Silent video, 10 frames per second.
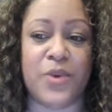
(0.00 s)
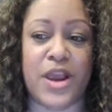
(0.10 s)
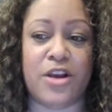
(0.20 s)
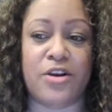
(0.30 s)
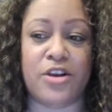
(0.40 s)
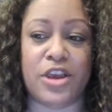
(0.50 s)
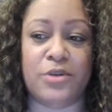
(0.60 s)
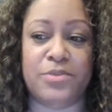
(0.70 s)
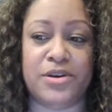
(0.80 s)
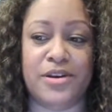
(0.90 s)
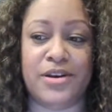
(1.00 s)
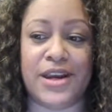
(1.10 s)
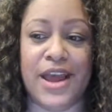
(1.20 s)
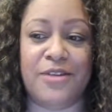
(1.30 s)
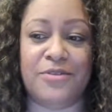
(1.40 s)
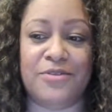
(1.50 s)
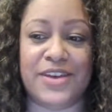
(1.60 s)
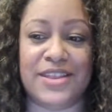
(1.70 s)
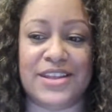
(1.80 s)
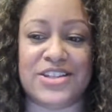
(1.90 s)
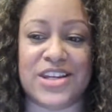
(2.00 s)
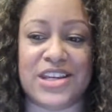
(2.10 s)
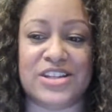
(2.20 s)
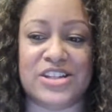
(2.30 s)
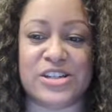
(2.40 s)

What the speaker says: where you put on an outfit that changes